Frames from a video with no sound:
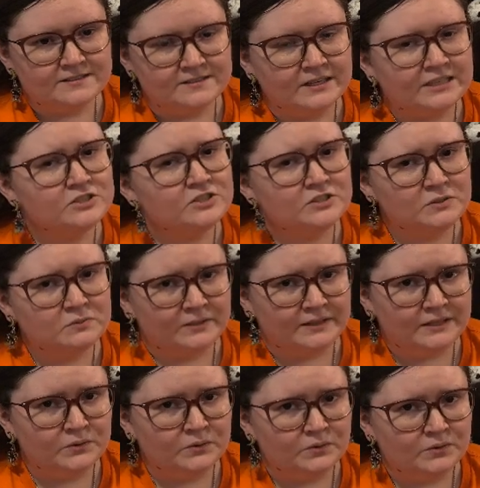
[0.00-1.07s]
They're actually really
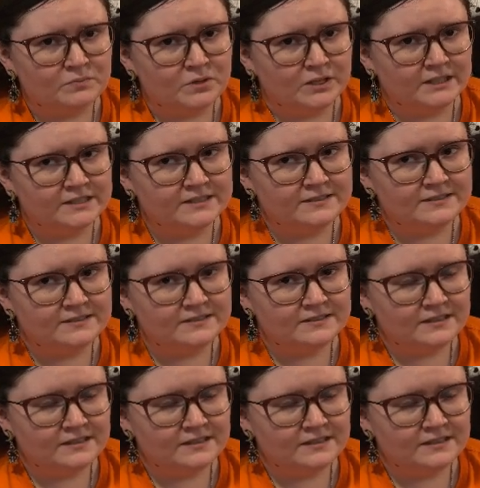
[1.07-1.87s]
cool birds.